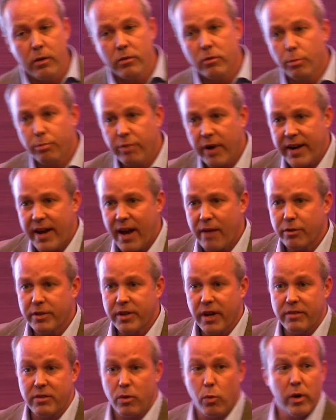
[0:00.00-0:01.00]
So brand
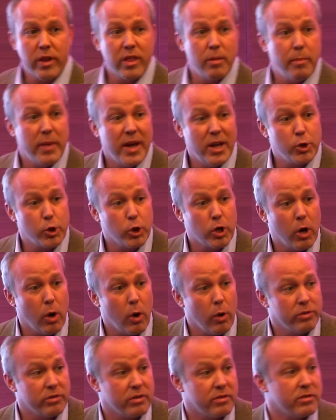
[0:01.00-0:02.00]
advertising, one of the major
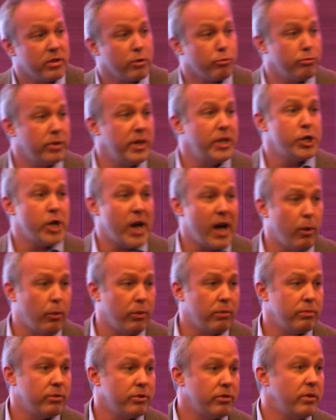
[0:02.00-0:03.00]
goals is to reach out
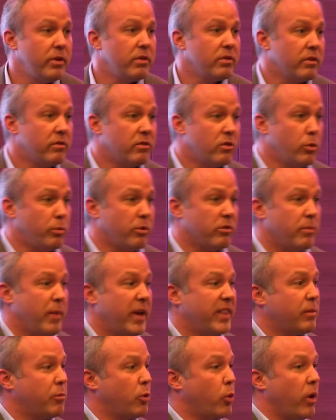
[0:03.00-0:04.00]
to these consumers and
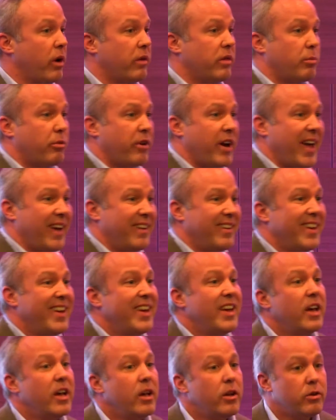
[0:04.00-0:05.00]
make them aware of the brand,
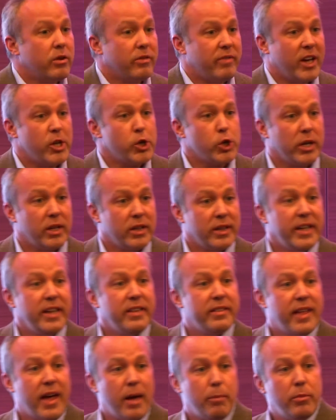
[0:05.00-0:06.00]
to eventually
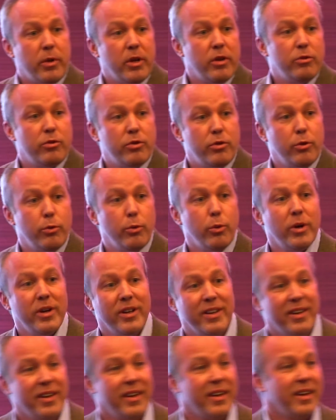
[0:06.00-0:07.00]
lead them to
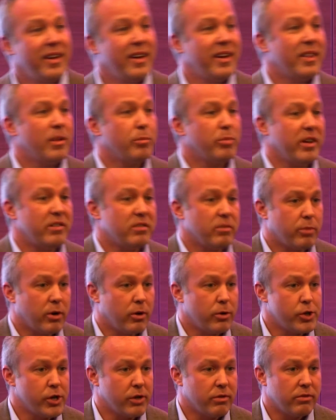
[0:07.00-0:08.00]
the place of
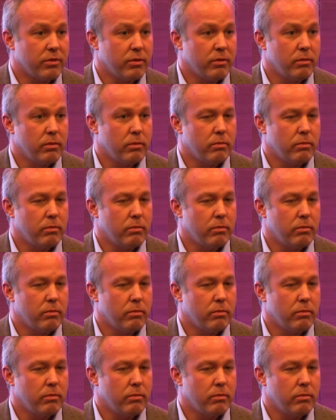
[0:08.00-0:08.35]
purchase.